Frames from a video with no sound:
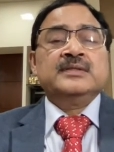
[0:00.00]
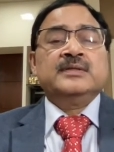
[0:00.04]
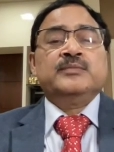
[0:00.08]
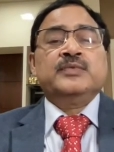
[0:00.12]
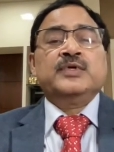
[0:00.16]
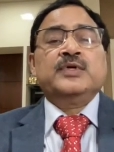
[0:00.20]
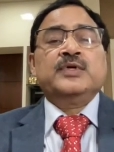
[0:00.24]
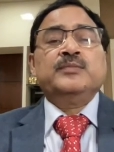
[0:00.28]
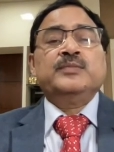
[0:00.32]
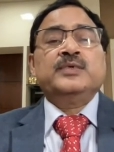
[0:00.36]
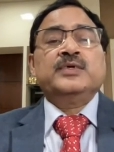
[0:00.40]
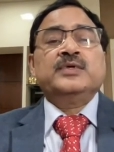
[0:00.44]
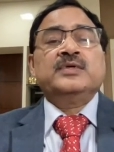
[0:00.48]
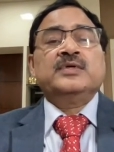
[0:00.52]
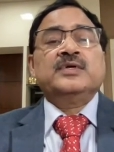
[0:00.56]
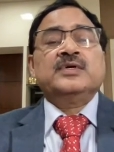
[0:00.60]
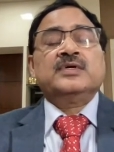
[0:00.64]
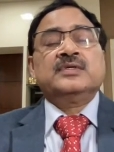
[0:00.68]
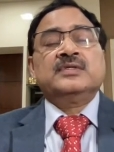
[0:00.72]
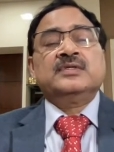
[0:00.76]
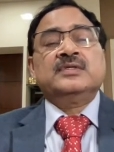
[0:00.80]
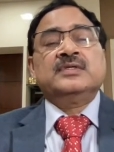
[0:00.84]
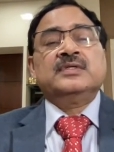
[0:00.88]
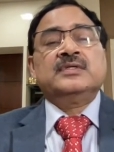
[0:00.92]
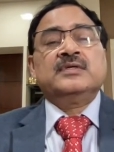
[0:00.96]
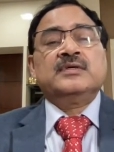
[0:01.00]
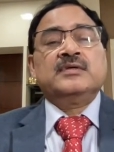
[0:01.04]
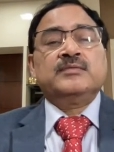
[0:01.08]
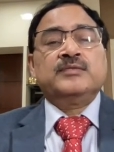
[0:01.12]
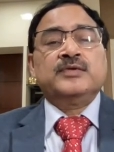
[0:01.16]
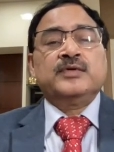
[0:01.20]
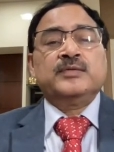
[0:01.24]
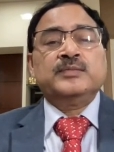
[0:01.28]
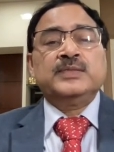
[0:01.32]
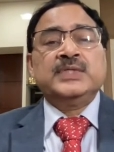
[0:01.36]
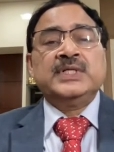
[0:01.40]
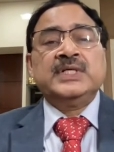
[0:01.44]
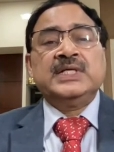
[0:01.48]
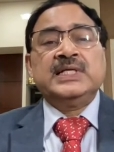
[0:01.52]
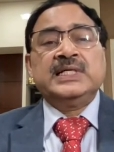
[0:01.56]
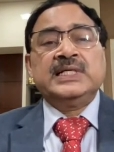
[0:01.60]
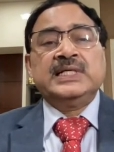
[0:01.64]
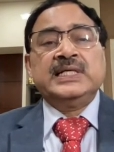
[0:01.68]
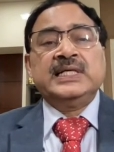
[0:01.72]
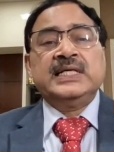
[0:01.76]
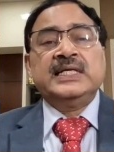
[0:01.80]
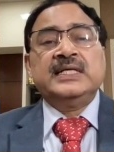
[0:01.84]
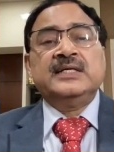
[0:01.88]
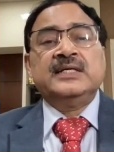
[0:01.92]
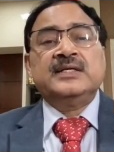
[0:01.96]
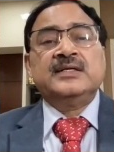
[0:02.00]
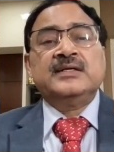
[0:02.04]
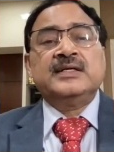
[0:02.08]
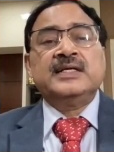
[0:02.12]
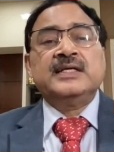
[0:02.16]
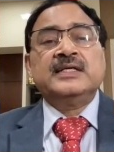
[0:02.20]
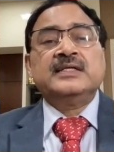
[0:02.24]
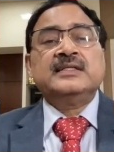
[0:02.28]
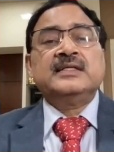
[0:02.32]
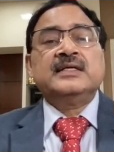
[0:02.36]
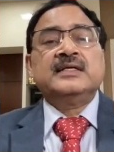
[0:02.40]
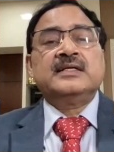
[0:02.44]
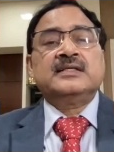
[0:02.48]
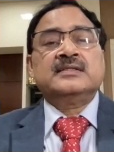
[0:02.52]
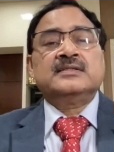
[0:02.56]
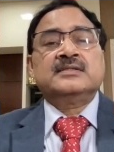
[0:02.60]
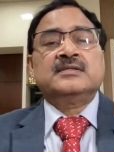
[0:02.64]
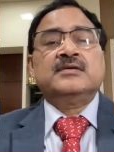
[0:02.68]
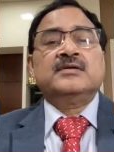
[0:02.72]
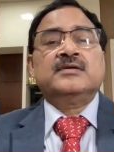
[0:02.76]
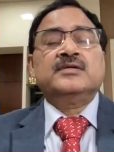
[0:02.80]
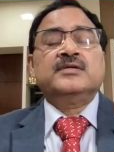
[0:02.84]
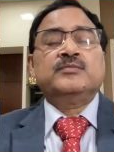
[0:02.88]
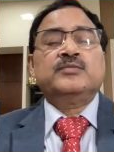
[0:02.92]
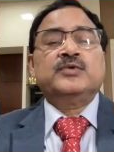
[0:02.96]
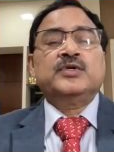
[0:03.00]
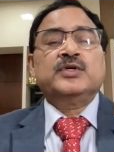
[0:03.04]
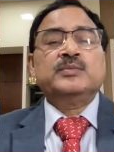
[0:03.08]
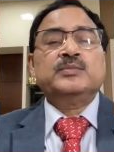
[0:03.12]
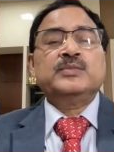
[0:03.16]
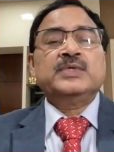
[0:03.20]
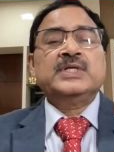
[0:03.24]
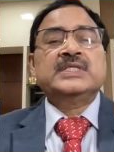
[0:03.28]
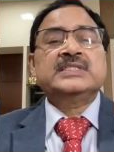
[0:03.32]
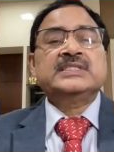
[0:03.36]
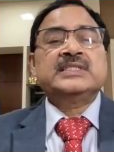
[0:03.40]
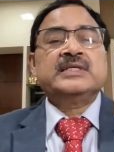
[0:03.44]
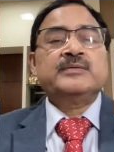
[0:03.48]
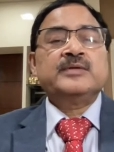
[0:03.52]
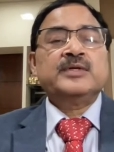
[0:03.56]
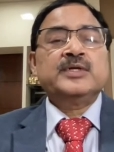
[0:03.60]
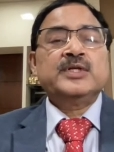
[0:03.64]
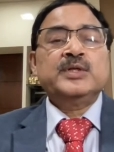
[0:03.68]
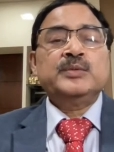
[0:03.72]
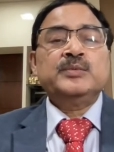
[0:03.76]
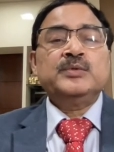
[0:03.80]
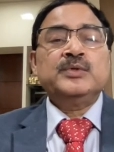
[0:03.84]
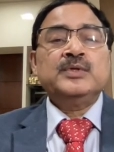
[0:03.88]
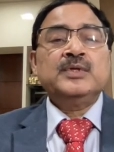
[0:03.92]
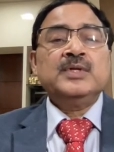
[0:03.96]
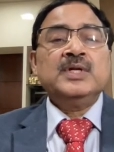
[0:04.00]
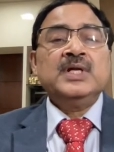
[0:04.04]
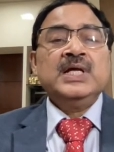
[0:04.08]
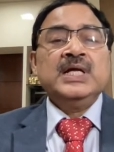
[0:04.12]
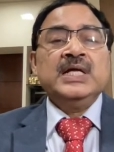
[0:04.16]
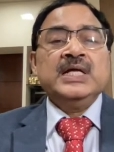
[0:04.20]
from your doctor or from the internet, there is a lot of formulas available.